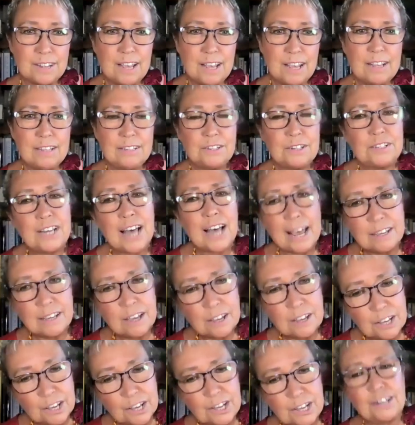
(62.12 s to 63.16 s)
So Tiger
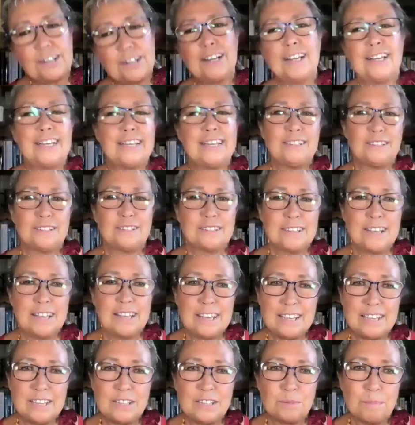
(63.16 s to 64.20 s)
Girl is
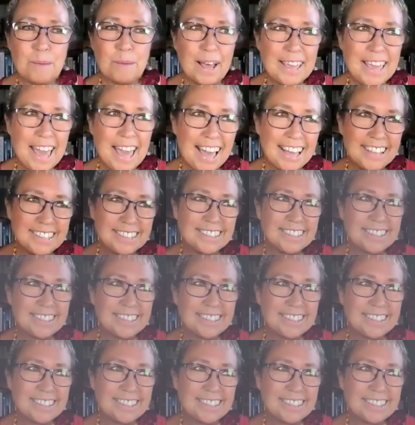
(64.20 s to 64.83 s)
my 8th.